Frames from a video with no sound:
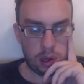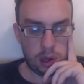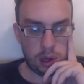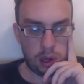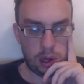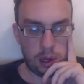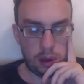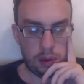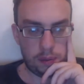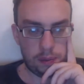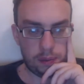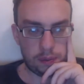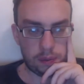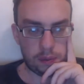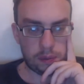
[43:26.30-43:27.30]
Um,
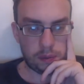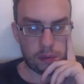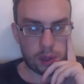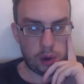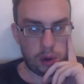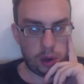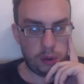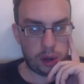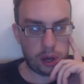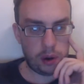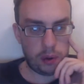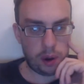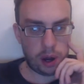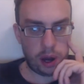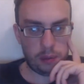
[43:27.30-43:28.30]
oh, here we
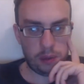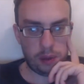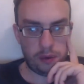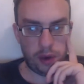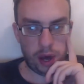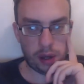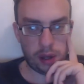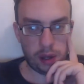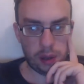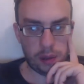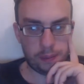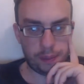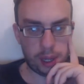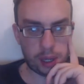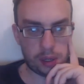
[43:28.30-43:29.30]
go. I am defected.
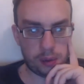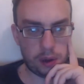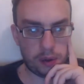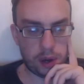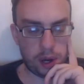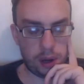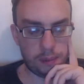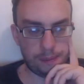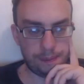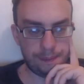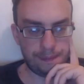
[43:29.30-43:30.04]
That's what I've got